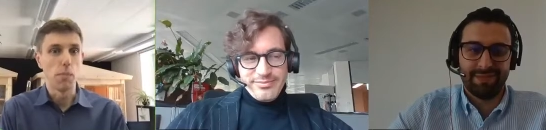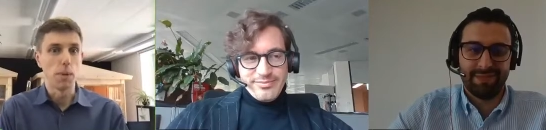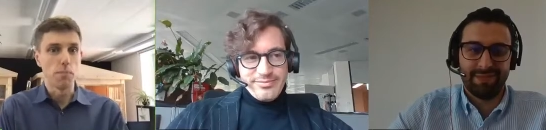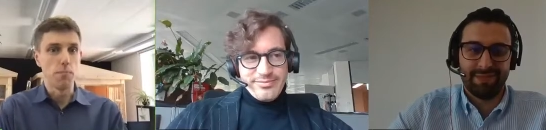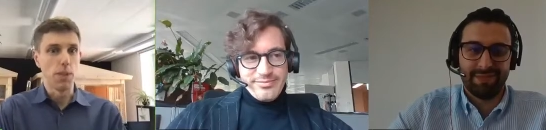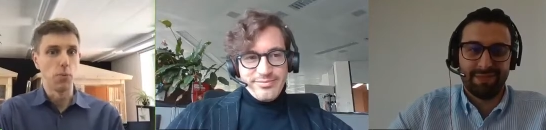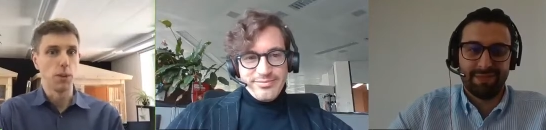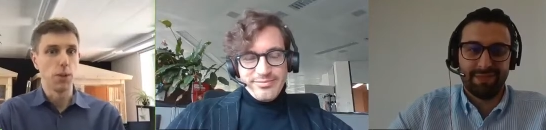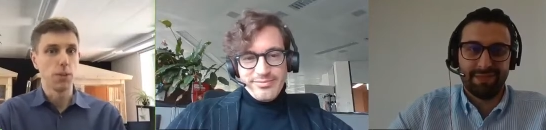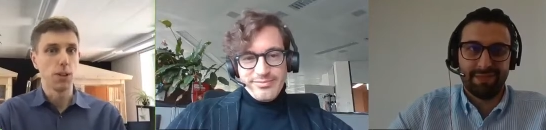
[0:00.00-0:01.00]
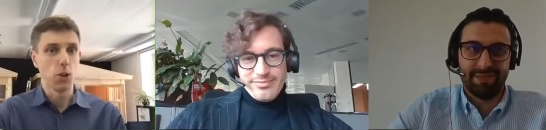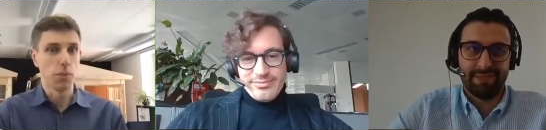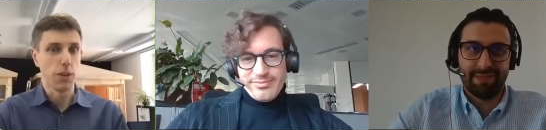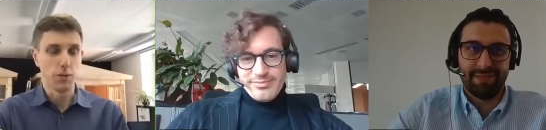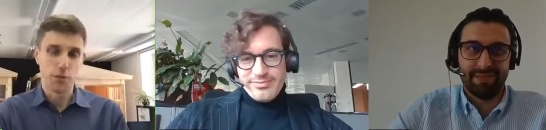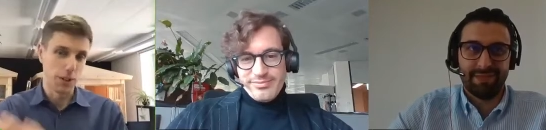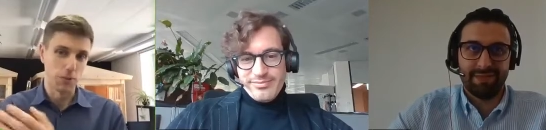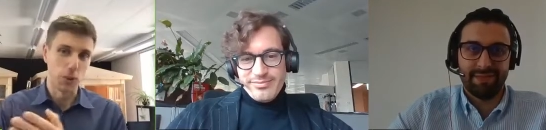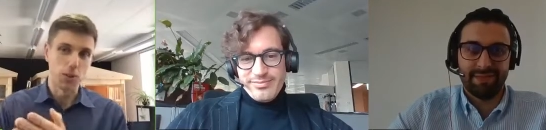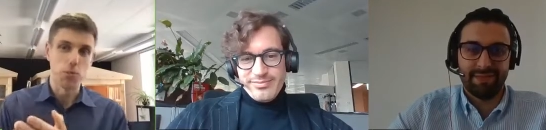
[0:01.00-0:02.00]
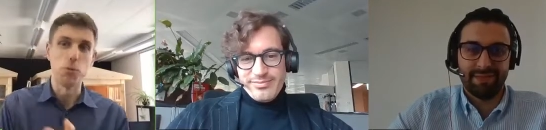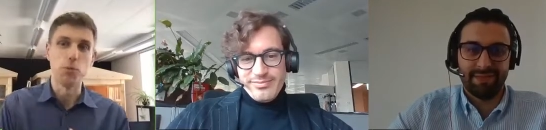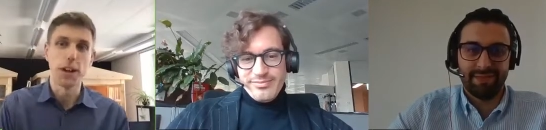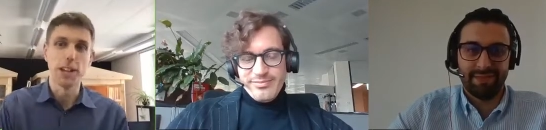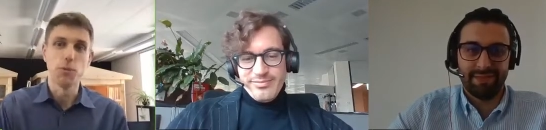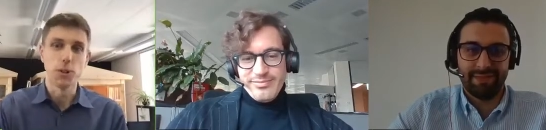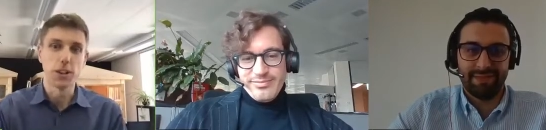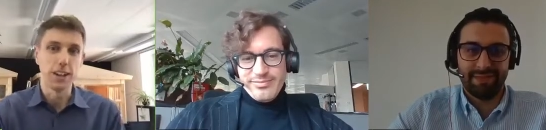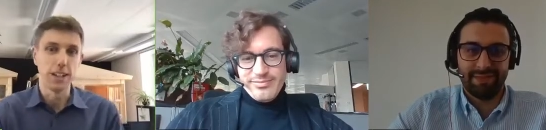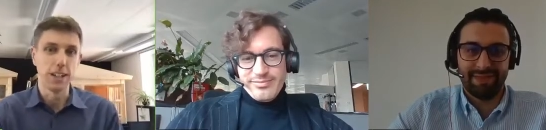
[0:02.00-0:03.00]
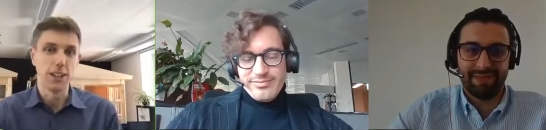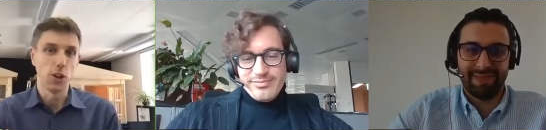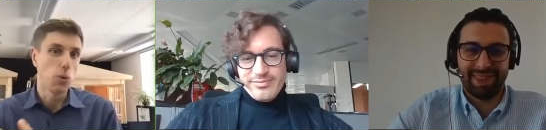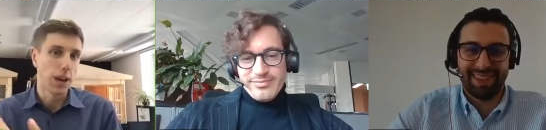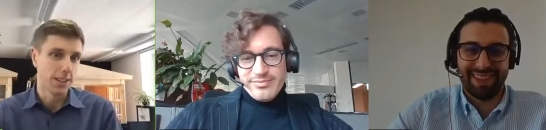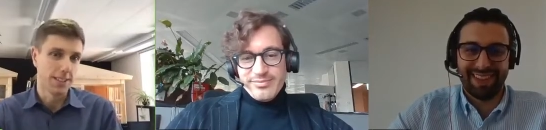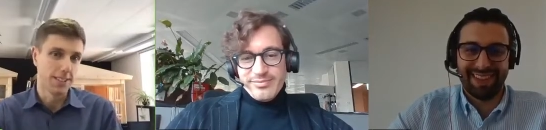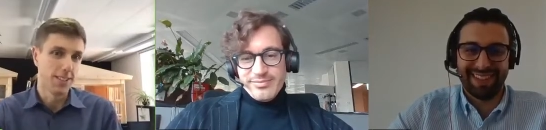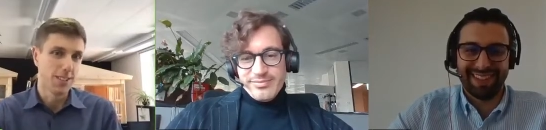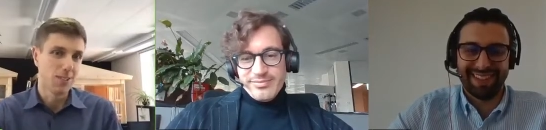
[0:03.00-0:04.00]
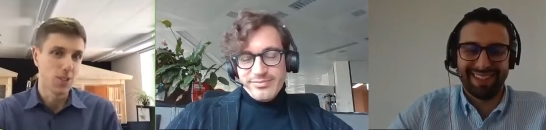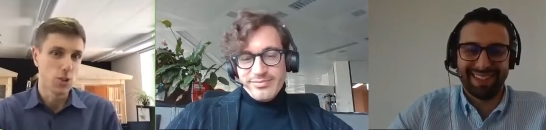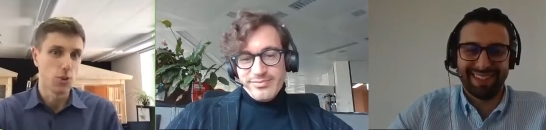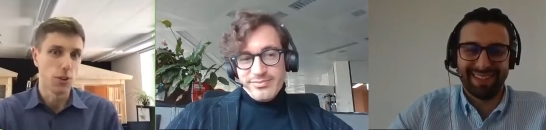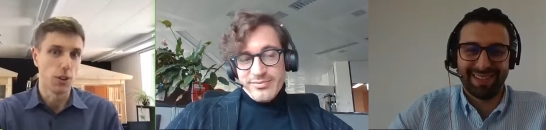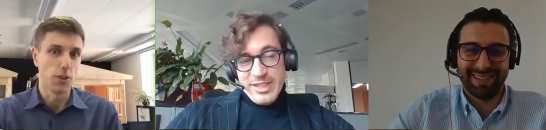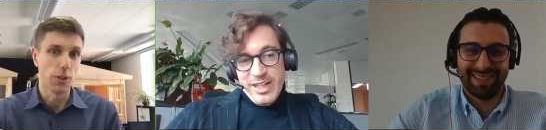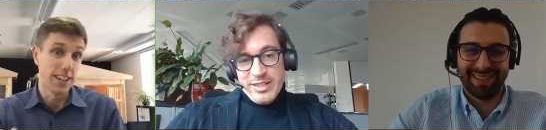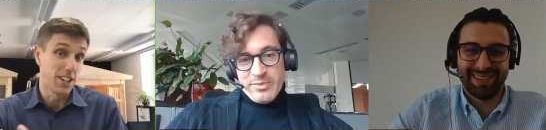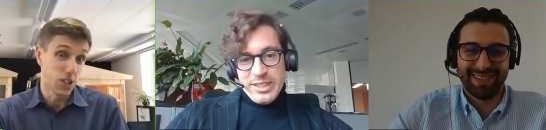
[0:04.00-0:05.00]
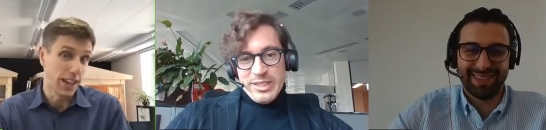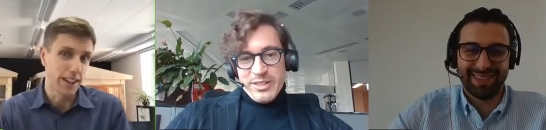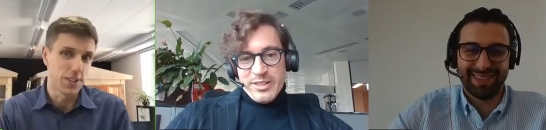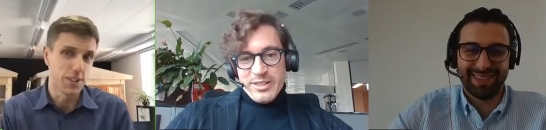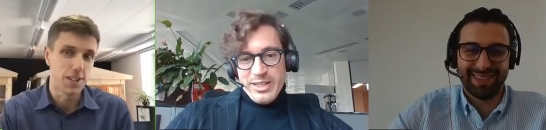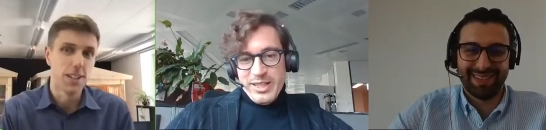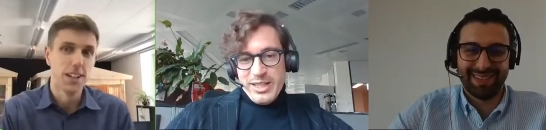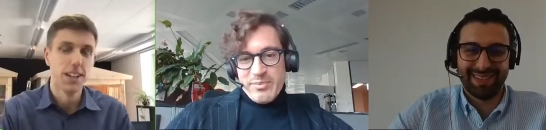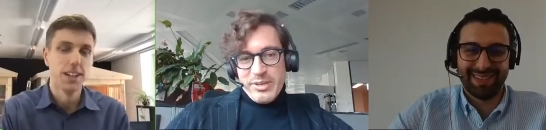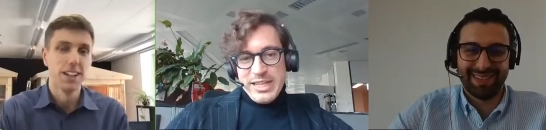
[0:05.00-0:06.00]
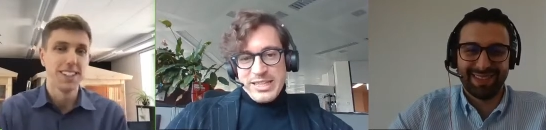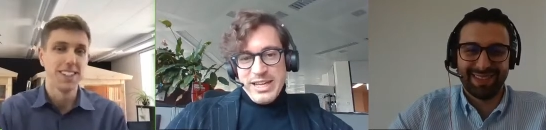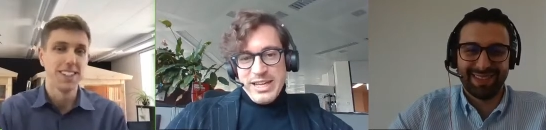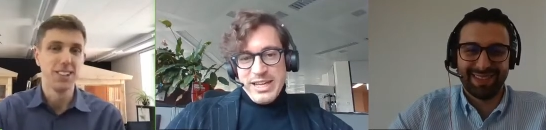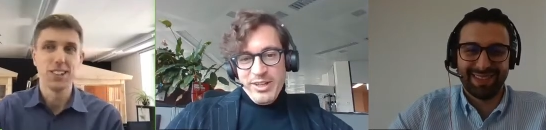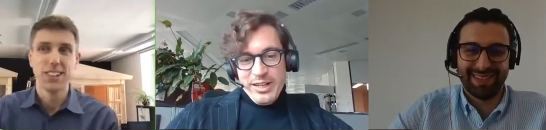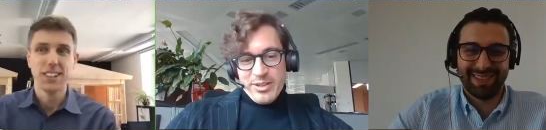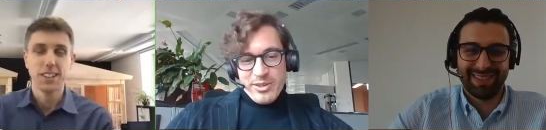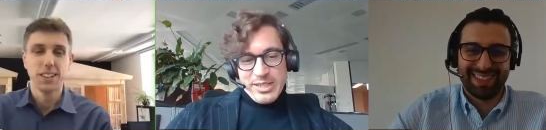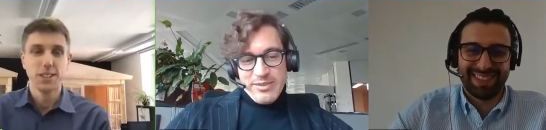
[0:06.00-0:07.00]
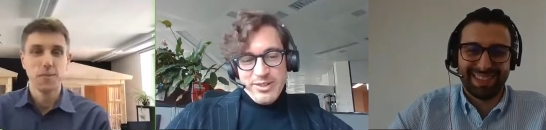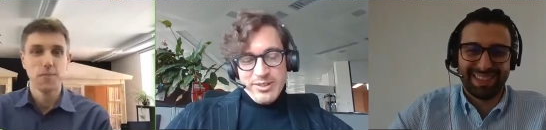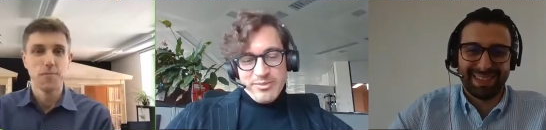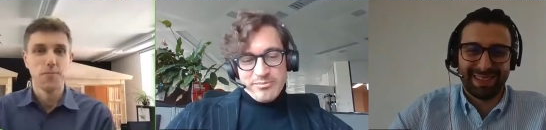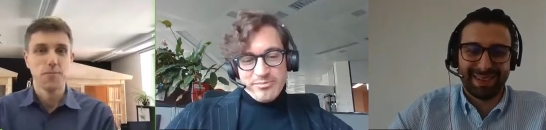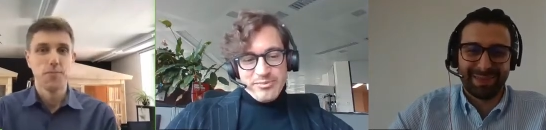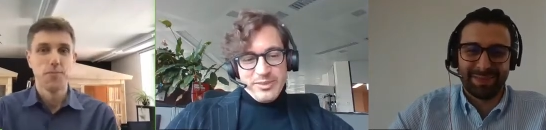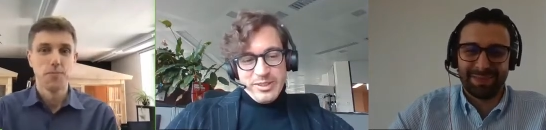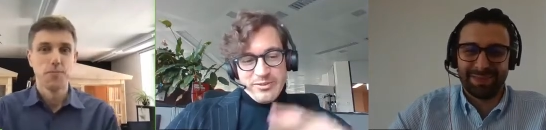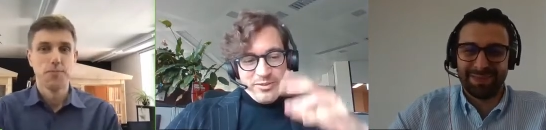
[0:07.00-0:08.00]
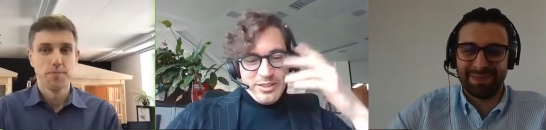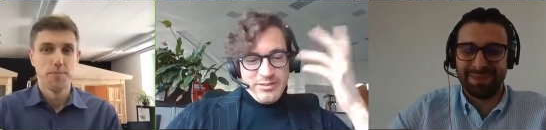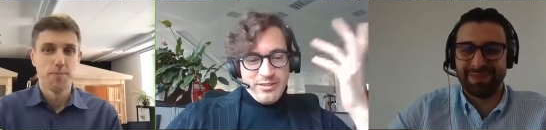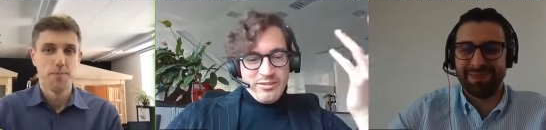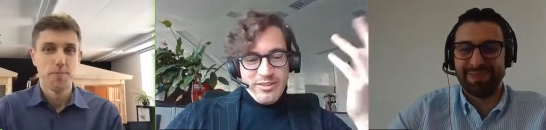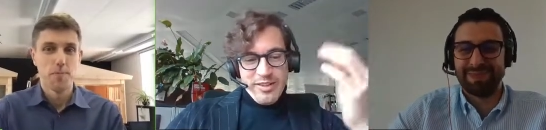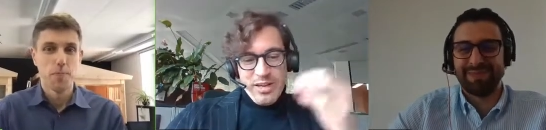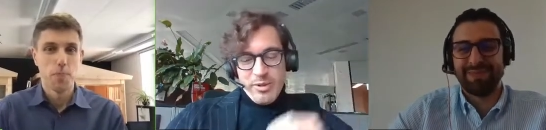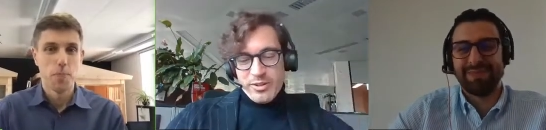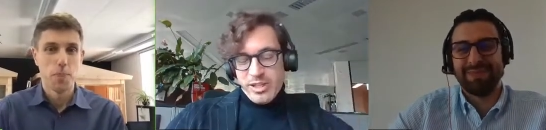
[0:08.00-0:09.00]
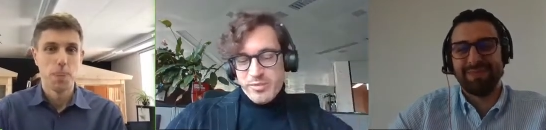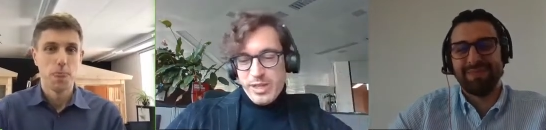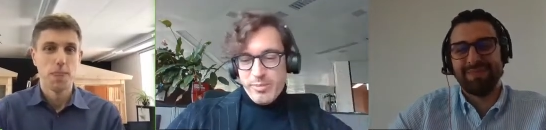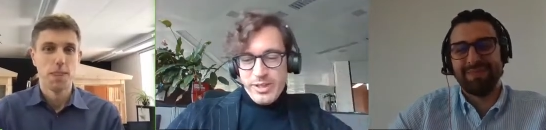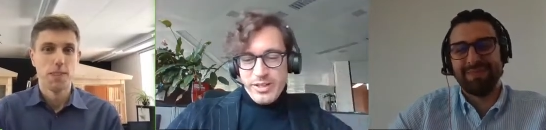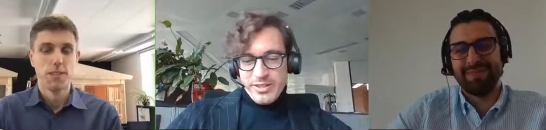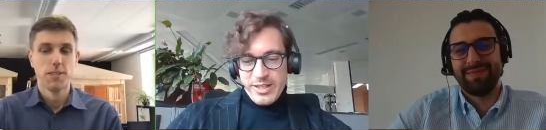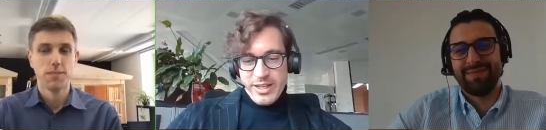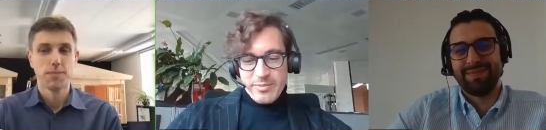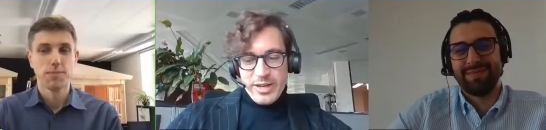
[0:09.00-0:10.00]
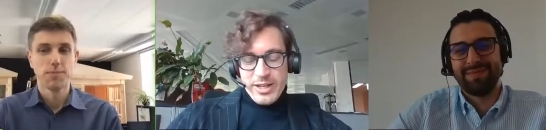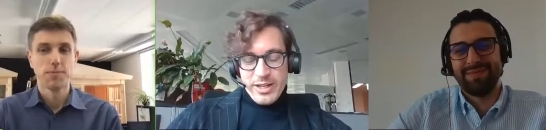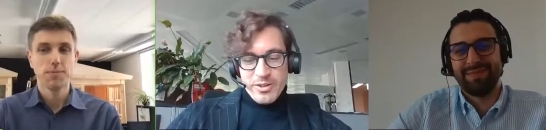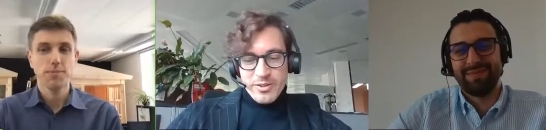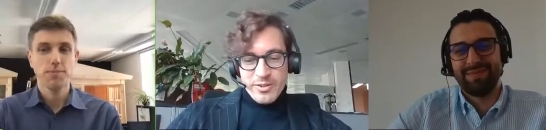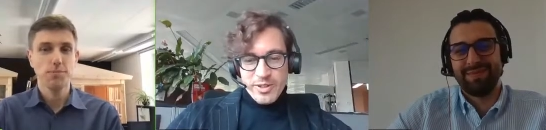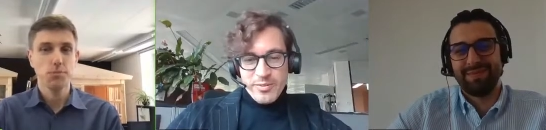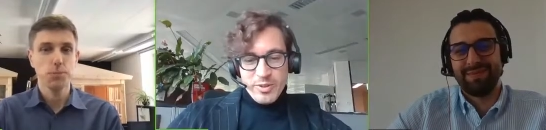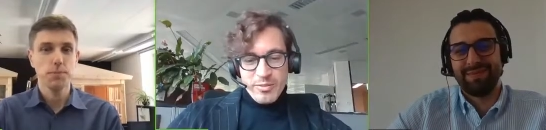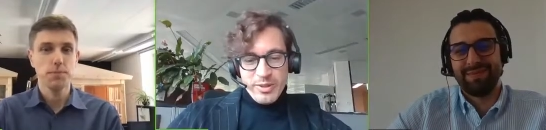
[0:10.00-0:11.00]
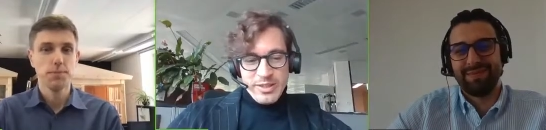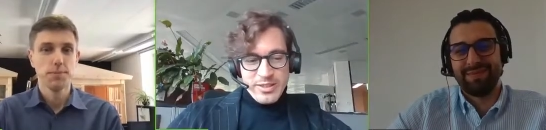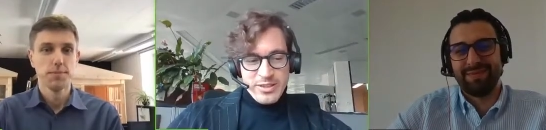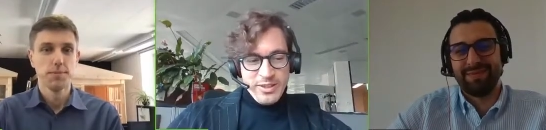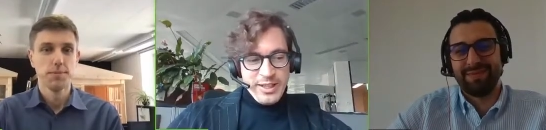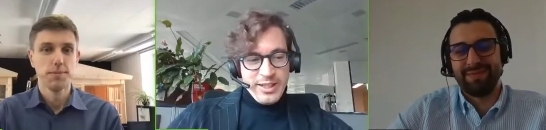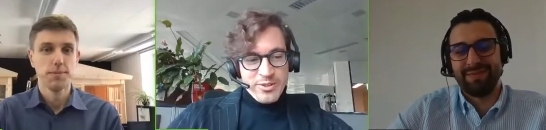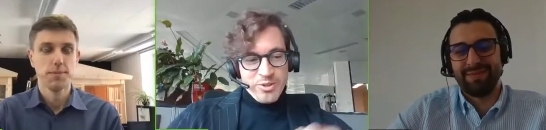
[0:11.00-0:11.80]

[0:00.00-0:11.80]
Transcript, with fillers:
Speaker 1: uh, now now we talked about everything worked smooth, right? Were there any lowlights which you saw already? Yeah, I mean, uh,
Speaker 2: I mean, it's never like you know, it's never. If, if, if I think about these big players like buying other small players, it's not like